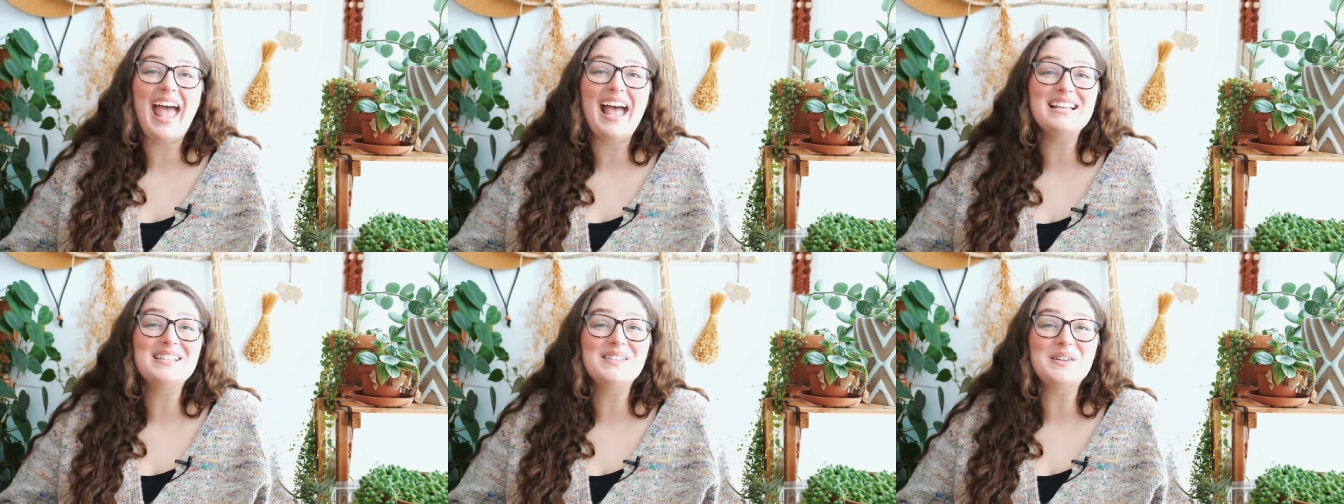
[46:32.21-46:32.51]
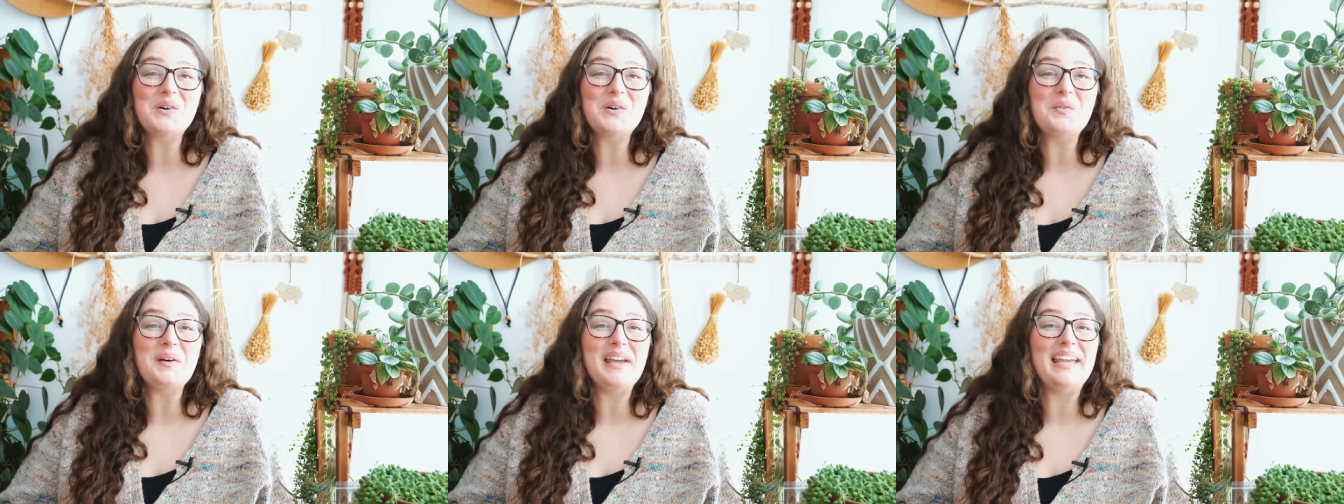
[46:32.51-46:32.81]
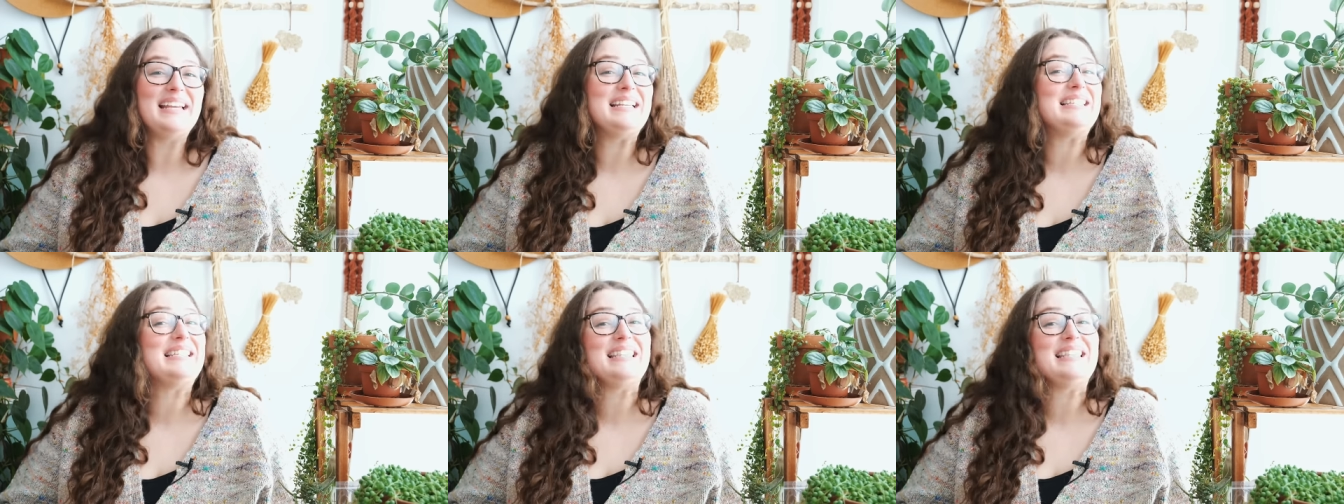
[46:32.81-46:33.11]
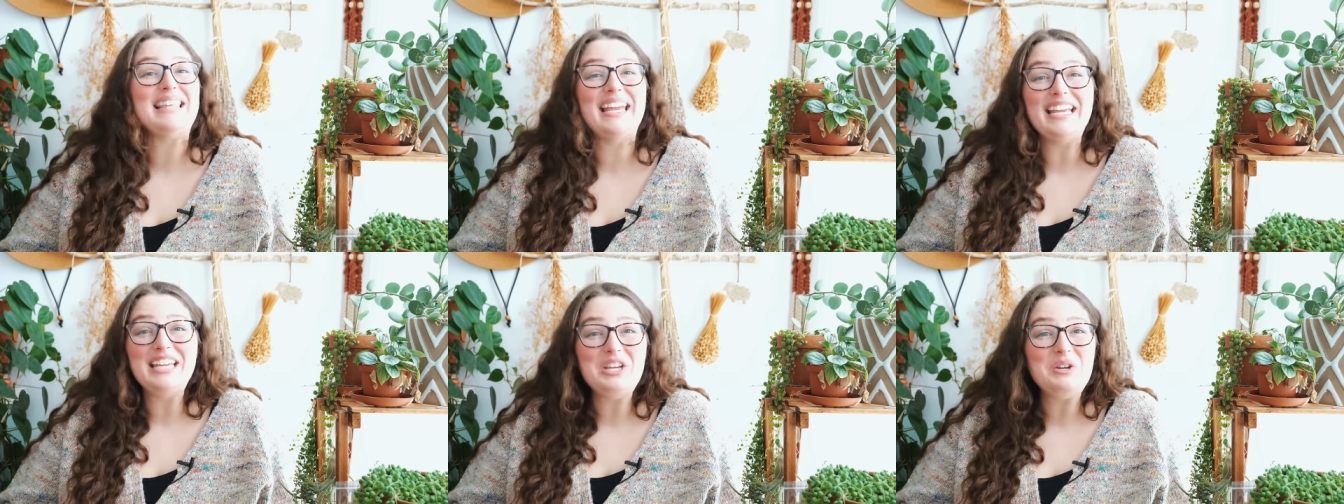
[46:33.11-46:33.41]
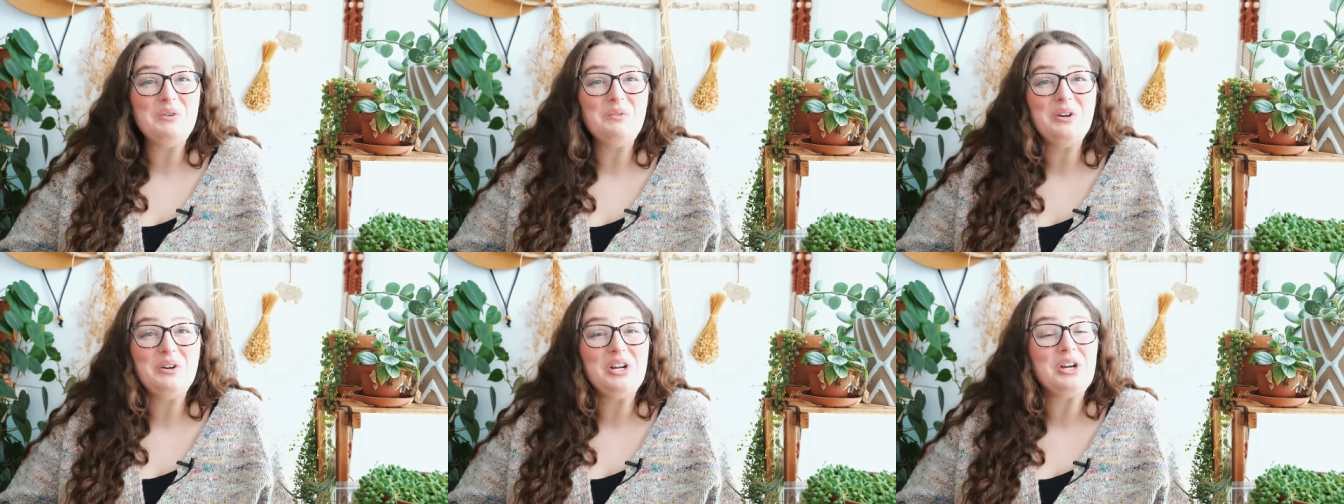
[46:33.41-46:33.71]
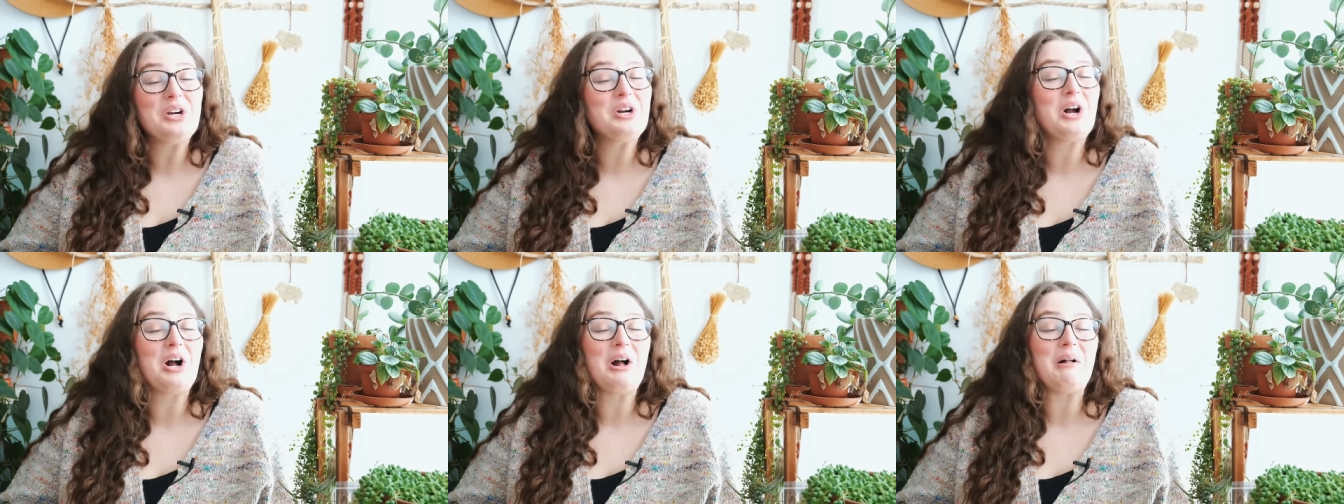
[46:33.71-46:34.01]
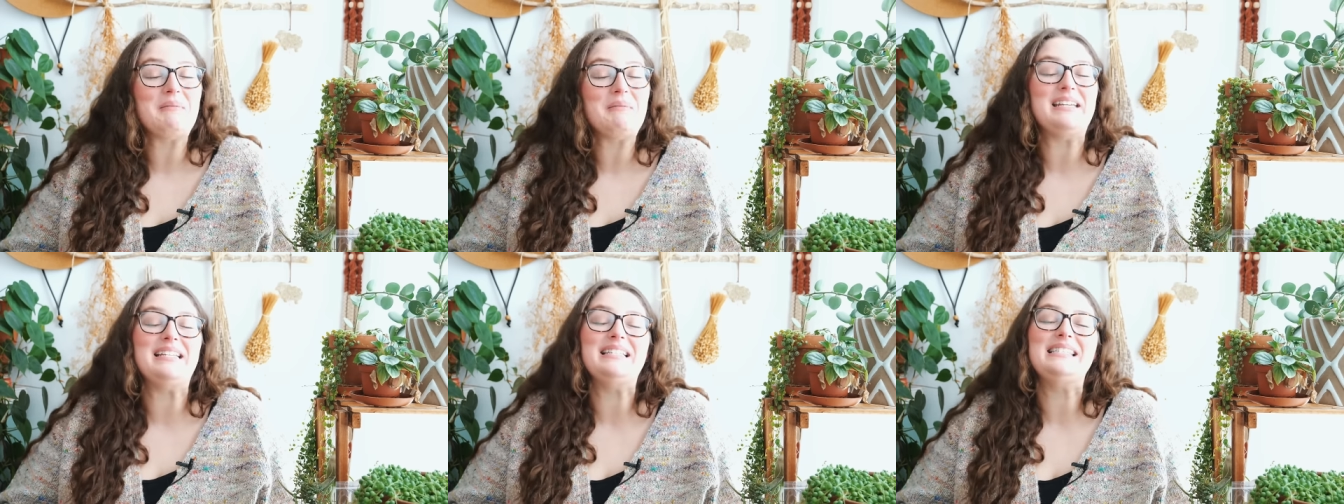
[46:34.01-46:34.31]
As always, thank you for your
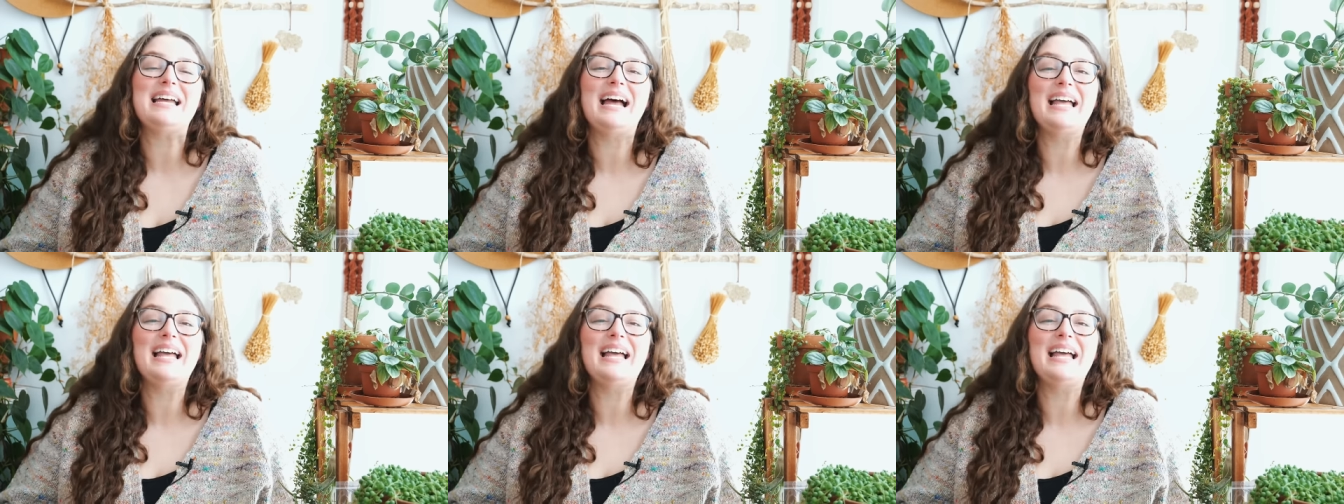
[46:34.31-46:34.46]
comments.